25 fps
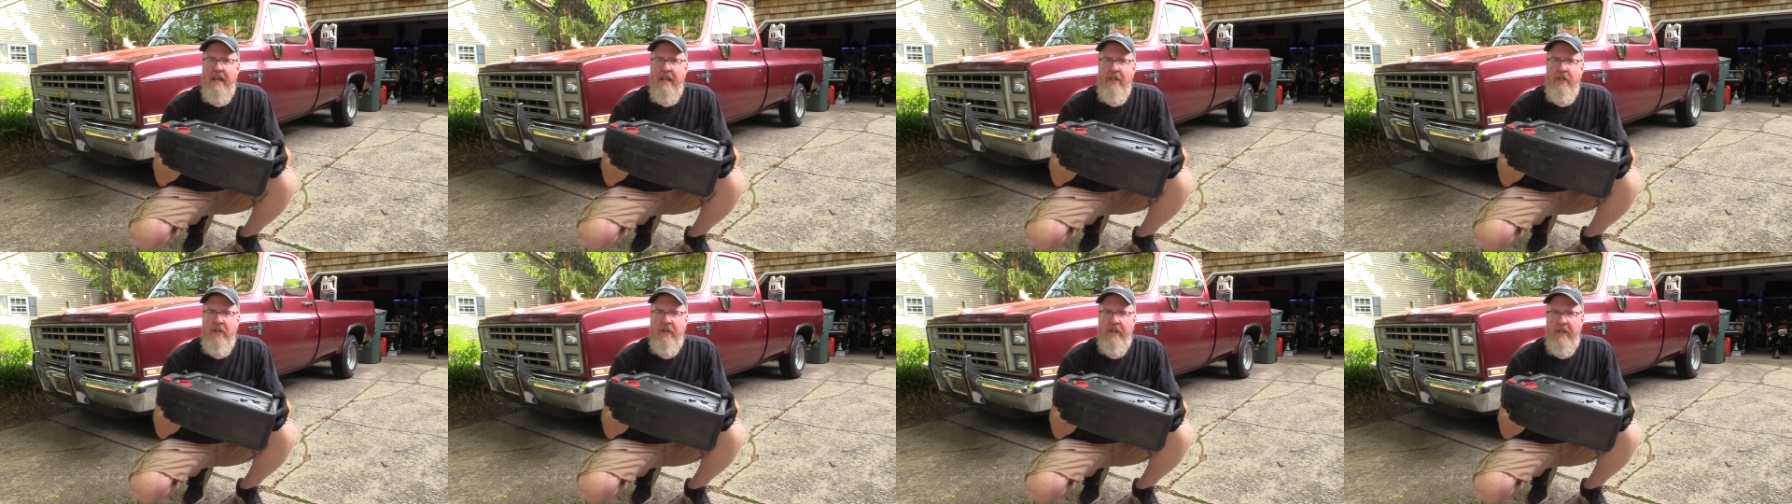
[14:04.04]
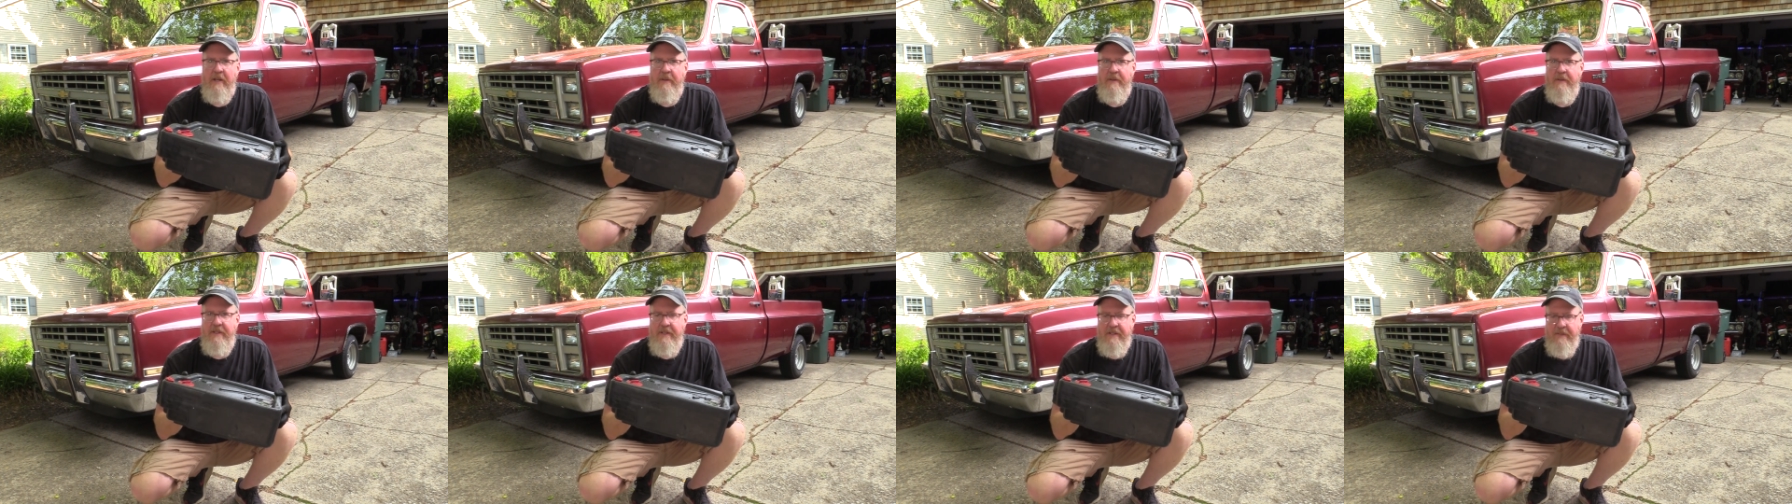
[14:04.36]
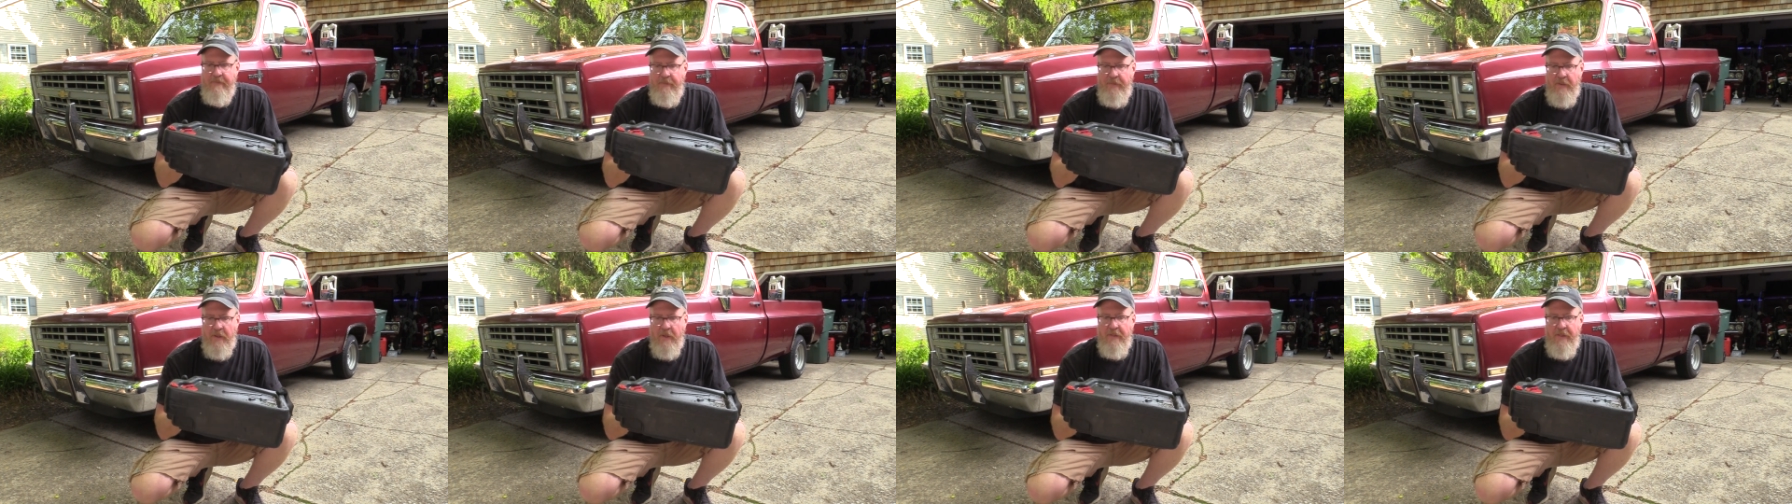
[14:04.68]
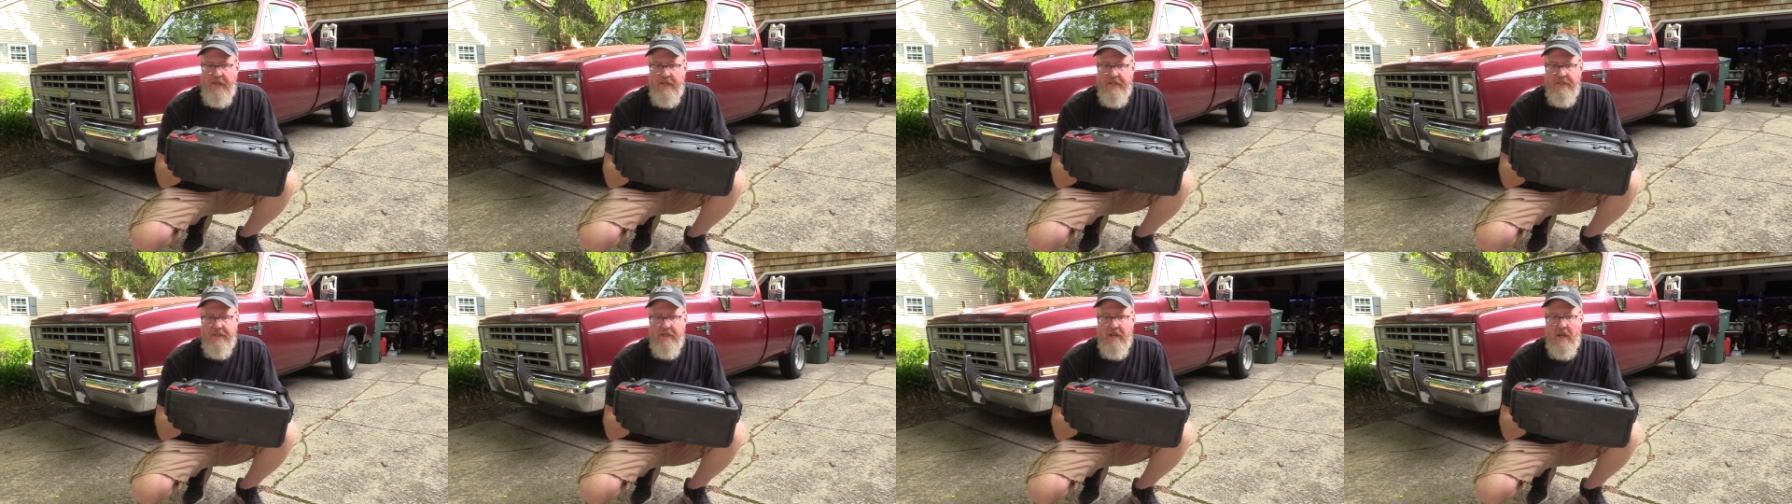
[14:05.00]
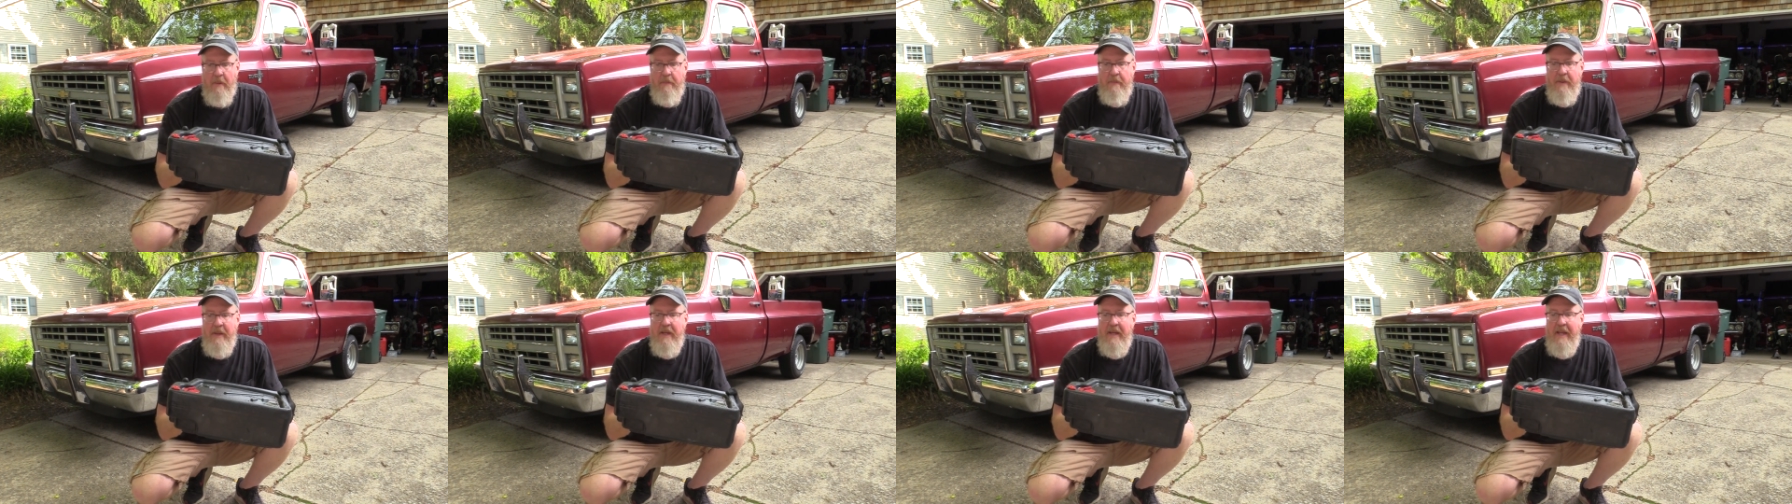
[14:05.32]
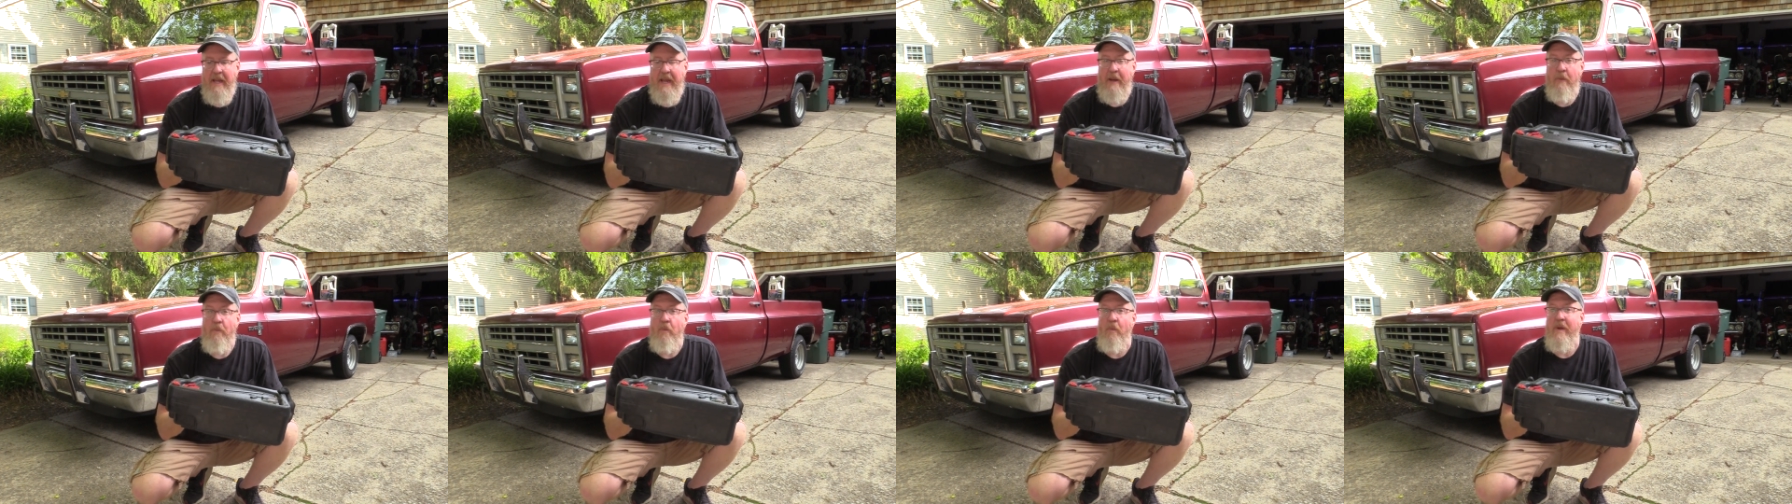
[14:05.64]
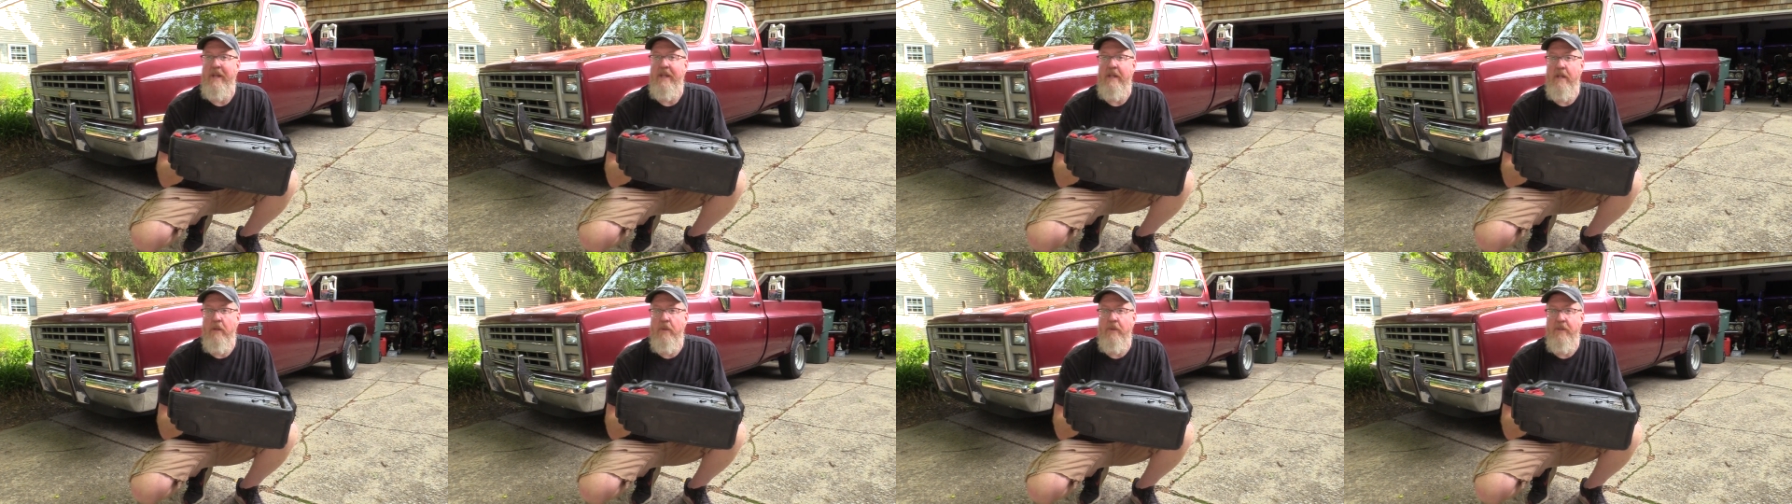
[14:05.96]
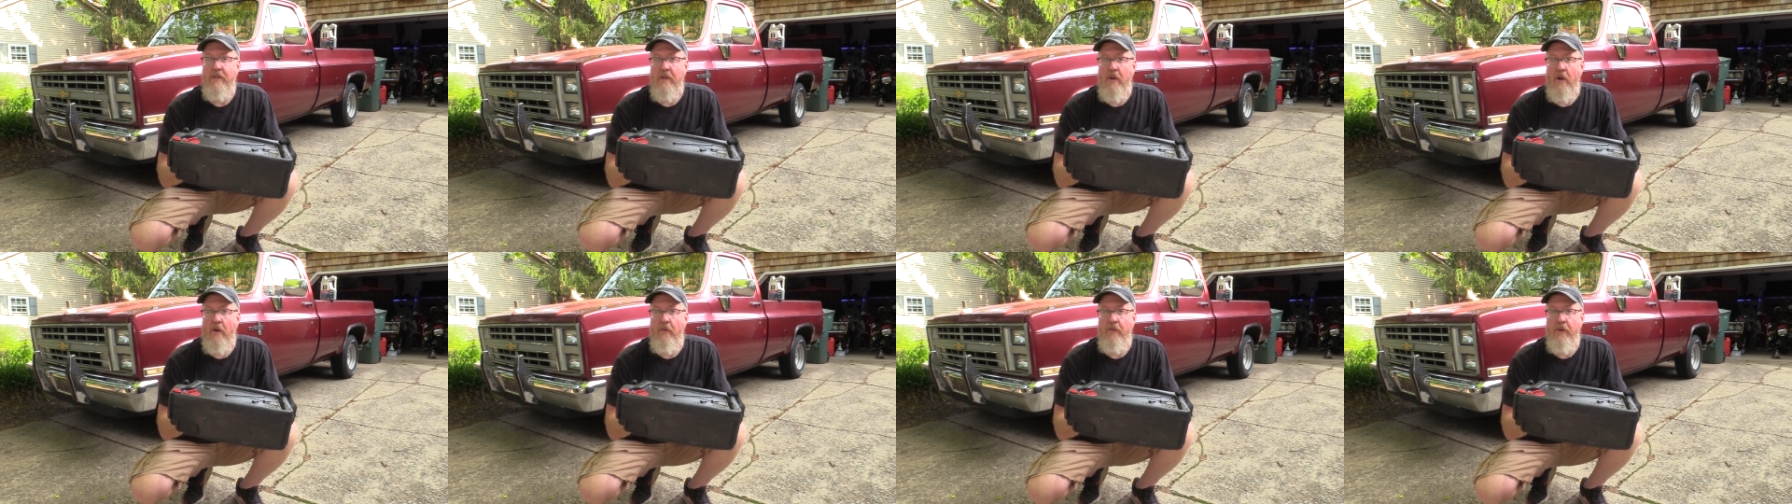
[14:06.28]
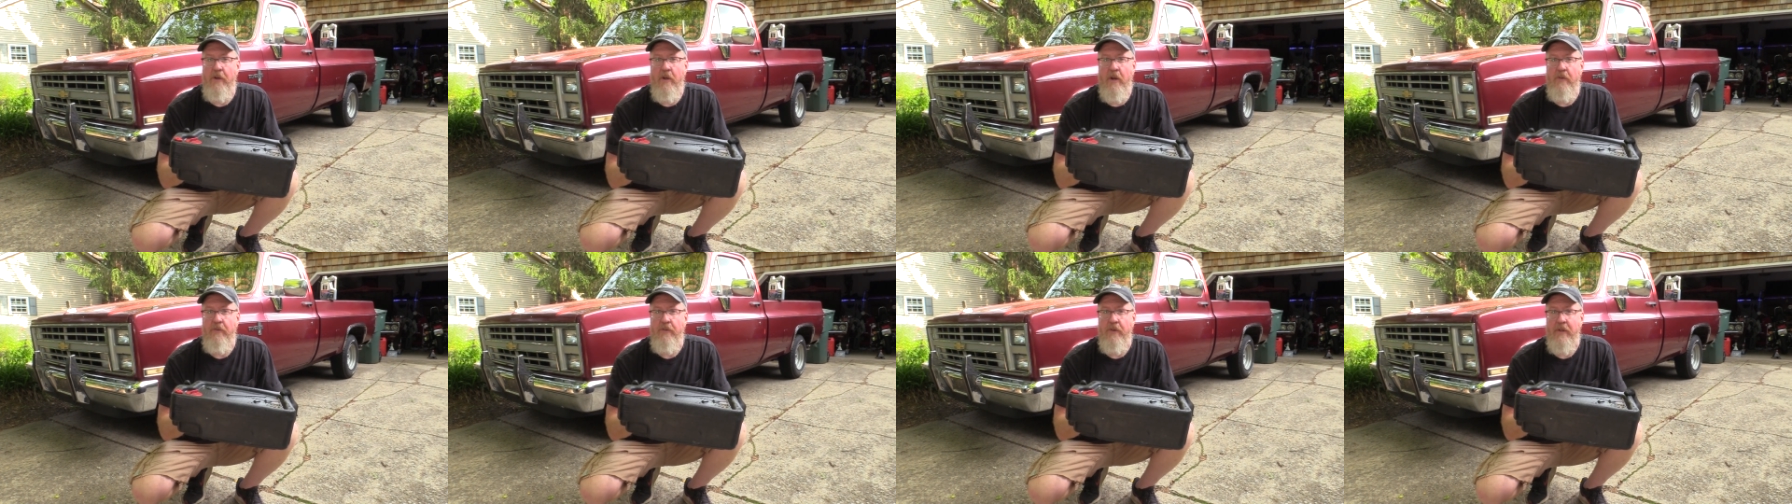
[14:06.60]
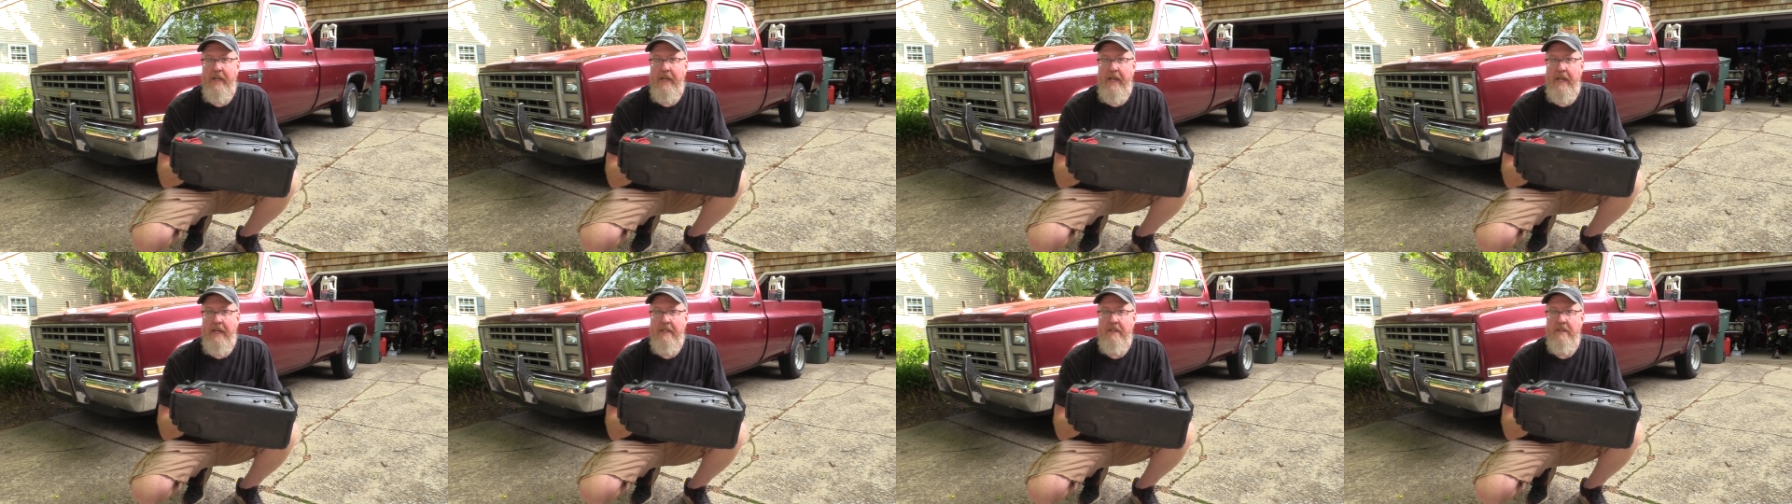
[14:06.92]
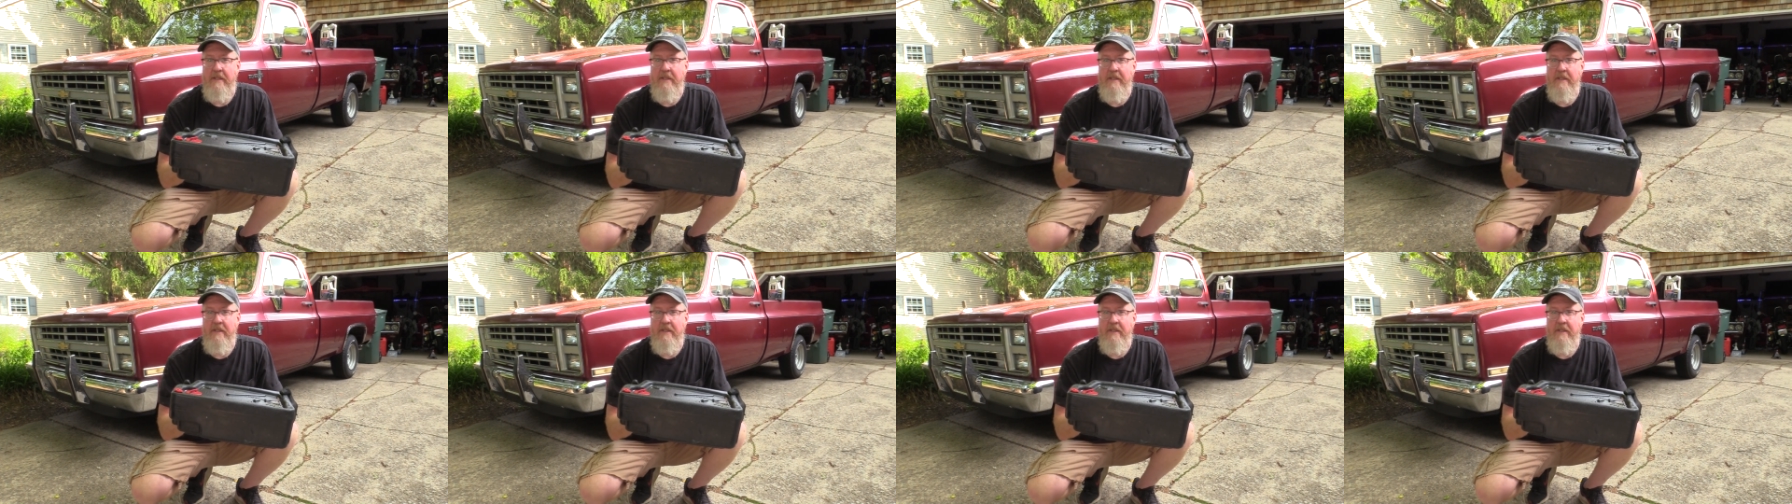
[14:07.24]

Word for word: you can fill this up and reuse it over and over again.